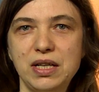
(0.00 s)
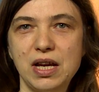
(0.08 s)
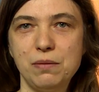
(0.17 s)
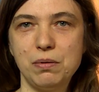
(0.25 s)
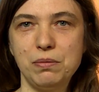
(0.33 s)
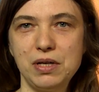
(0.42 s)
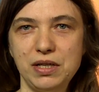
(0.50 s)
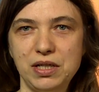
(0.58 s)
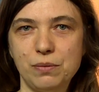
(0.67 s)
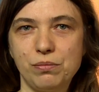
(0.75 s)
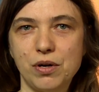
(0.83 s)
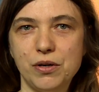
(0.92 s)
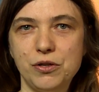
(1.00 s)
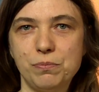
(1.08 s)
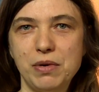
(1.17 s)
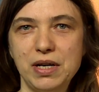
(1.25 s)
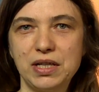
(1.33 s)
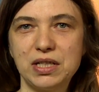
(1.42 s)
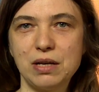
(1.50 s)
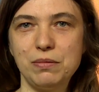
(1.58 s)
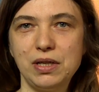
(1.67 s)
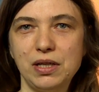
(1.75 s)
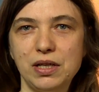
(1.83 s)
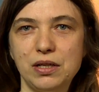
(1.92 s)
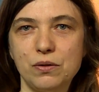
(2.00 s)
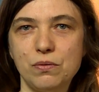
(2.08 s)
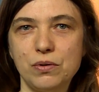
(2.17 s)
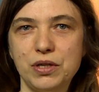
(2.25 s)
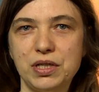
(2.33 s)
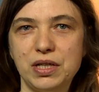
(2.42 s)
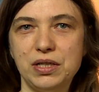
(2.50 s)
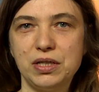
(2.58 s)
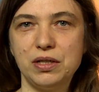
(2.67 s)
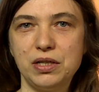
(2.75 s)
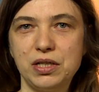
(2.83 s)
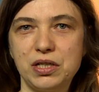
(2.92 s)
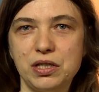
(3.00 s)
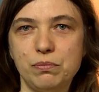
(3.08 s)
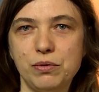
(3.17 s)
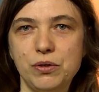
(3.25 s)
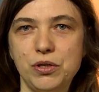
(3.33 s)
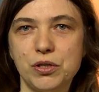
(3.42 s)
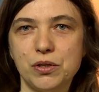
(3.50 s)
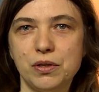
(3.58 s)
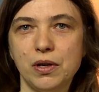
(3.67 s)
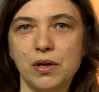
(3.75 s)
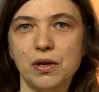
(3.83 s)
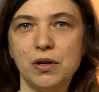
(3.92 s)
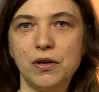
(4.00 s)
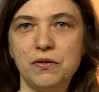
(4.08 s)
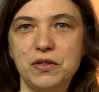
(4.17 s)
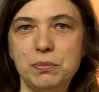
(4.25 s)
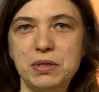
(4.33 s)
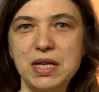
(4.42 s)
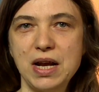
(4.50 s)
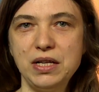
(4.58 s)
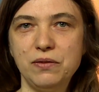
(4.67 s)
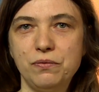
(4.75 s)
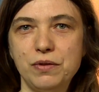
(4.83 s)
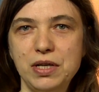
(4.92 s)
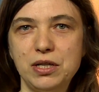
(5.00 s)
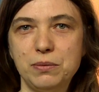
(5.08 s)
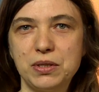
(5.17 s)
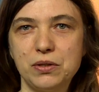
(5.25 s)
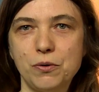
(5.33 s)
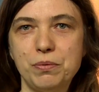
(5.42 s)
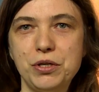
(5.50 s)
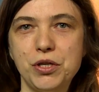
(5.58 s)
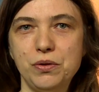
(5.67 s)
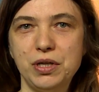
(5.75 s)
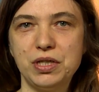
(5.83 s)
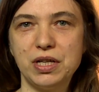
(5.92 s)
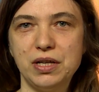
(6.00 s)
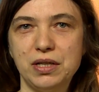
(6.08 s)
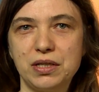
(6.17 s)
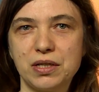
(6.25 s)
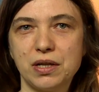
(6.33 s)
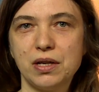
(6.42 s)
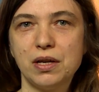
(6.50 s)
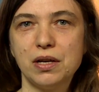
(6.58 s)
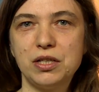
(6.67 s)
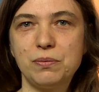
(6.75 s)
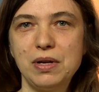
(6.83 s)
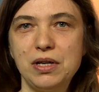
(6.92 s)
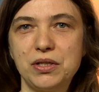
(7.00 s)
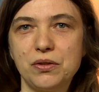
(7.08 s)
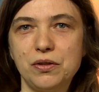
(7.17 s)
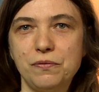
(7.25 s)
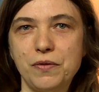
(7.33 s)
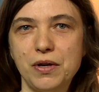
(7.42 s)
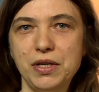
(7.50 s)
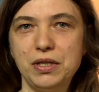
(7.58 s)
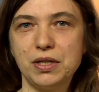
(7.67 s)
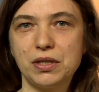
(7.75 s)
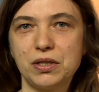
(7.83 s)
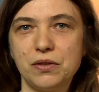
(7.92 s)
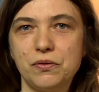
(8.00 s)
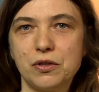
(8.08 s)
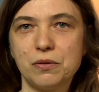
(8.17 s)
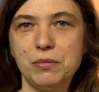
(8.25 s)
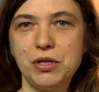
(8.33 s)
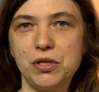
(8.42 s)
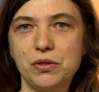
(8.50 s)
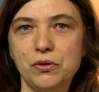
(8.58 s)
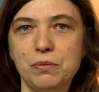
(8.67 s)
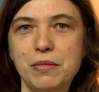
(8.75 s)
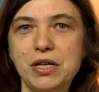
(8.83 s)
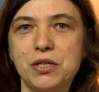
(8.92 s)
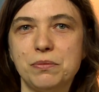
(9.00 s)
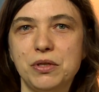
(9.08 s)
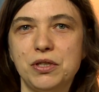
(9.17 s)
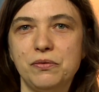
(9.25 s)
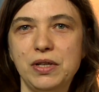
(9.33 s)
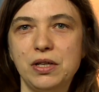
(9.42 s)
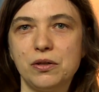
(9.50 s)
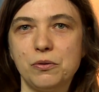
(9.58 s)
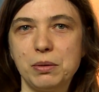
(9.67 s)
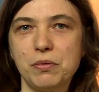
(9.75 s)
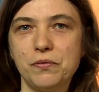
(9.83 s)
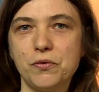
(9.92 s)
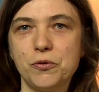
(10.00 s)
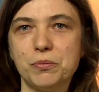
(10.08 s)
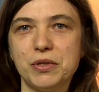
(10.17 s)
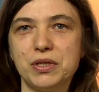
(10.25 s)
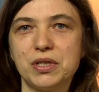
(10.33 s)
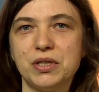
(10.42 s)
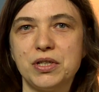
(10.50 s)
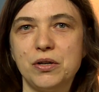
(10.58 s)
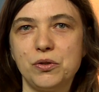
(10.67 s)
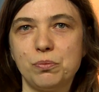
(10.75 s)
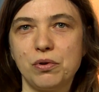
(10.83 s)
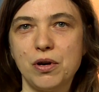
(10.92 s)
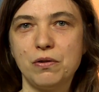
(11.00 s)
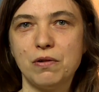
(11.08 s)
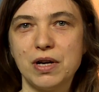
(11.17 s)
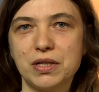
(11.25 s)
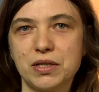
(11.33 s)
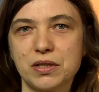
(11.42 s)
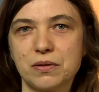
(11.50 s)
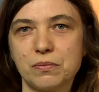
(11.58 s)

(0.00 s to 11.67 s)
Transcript: capability approach by examining inequalities in the distribution of substantive freedoms and opportunities, as well as on the findings of the Commission on the Measurement of Economic Performance and Social Progress.